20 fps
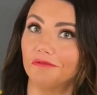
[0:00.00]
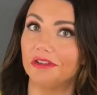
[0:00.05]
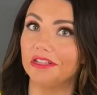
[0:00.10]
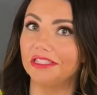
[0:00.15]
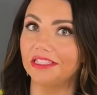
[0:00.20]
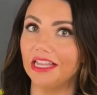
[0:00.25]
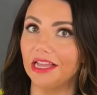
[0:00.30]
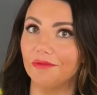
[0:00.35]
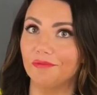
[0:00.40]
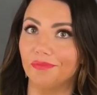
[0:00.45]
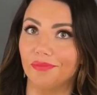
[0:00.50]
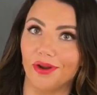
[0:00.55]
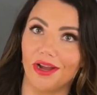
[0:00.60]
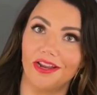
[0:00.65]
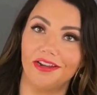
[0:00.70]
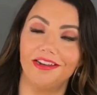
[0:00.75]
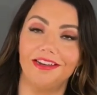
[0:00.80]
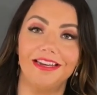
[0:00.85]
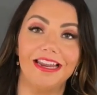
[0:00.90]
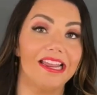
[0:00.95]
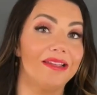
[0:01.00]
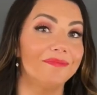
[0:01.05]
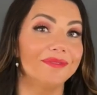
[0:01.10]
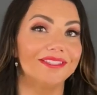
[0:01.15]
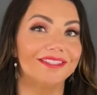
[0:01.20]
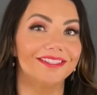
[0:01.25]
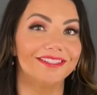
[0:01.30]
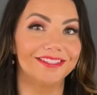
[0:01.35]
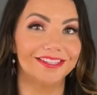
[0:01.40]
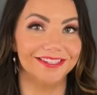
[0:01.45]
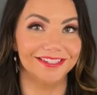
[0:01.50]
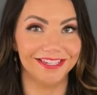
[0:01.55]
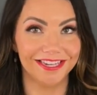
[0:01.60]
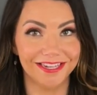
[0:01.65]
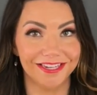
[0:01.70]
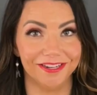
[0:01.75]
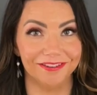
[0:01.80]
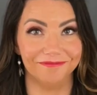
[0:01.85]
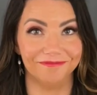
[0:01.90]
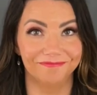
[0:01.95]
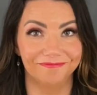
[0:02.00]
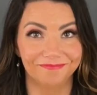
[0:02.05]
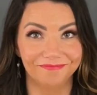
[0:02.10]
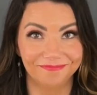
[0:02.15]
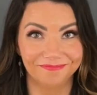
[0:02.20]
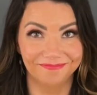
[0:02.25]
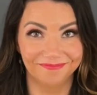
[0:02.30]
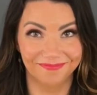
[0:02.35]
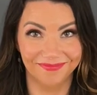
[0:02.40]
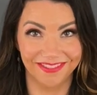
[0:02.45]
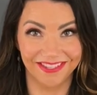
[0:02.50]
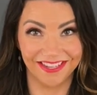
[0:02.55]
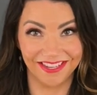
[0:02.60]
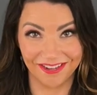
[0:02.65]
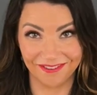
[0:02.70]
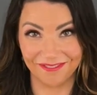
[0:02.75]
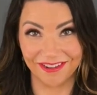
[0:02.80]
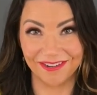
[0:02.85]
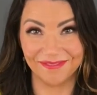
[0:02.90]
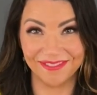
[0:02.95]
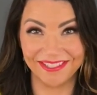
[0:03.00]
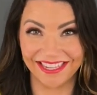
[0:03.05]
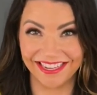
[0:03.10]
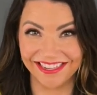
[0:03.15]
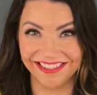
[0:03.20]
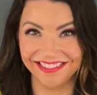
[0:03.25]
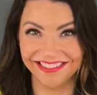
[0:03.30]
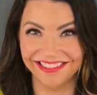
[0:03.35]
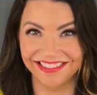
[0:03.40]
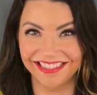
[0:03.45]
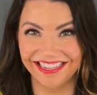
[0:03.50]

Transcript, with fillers: once that branded name is discontinued. You get what I'm saying?